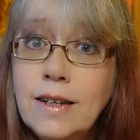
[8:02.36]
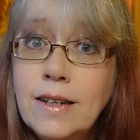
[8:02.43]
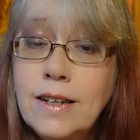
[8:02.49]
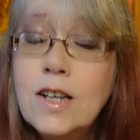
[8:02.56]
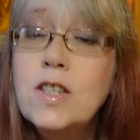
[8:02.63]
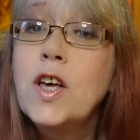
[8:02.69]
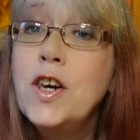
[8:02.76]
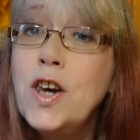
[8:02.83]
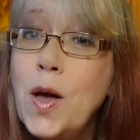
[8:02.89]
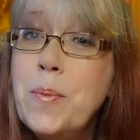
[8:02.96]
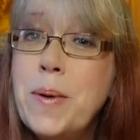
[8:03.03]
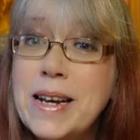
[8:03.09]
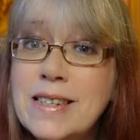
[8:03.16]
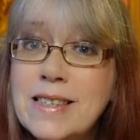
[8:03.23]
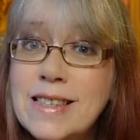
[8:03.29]
because I know
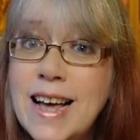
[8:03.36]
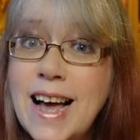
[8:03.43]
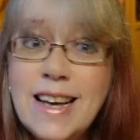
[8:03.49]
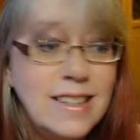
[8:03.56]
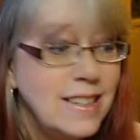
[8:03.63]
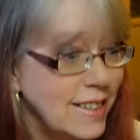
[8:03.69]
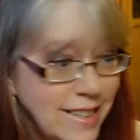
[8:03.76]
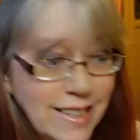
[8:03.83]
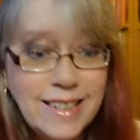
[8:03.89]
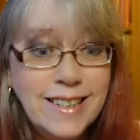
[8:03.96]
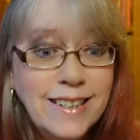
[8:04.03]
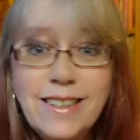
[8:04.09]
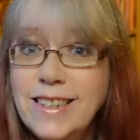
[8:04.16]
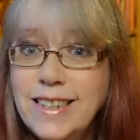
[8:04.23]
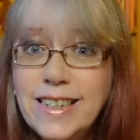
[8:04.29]
better than that.
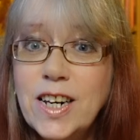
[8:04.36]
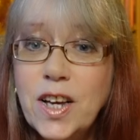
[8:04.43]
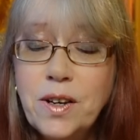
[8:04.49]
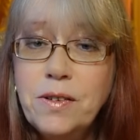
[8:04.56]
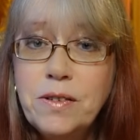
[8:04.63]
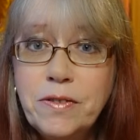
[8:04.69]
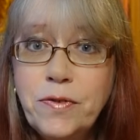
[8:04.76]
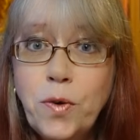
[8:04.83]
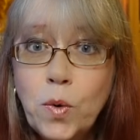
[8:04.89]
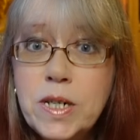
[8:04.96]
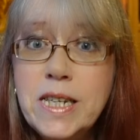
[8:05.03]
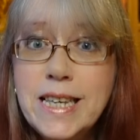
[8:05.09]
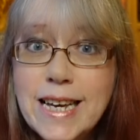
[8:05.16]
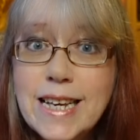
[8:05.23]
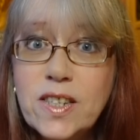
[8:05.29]

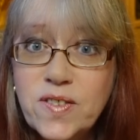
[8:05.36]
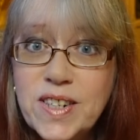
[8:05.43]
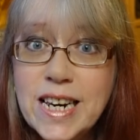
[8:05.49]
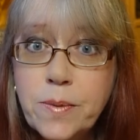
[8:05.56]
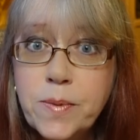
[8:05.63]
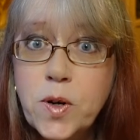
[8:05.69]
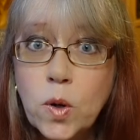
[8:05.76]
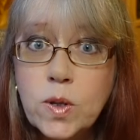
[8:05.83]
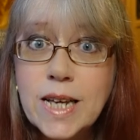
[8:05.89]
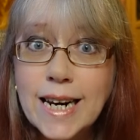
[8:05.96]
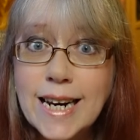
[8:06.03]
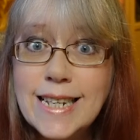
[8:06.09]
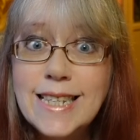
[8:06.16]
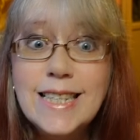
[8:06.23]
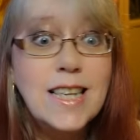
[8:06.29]
40 years of dealing with contact
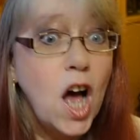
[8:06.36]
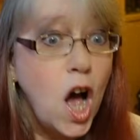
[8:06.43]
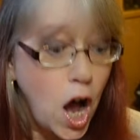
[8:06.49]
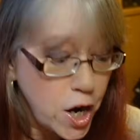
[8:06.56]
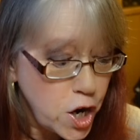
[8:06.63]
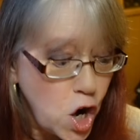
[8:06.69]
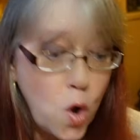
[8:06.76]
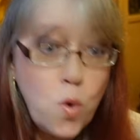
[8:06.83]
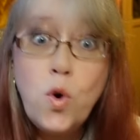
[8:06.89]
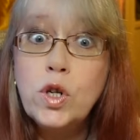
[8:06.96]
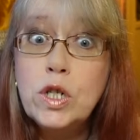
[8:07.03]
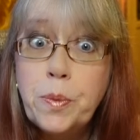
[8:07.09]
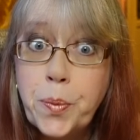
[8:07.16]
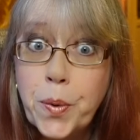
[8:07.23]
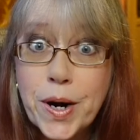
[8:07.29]
lenses. I know not
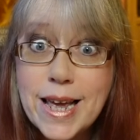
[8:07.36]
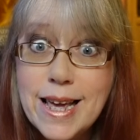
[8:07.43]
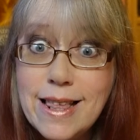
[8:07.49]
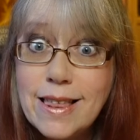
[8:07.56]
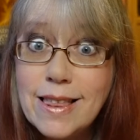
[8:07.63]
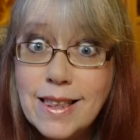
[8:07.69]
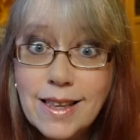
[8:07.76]
to breathe.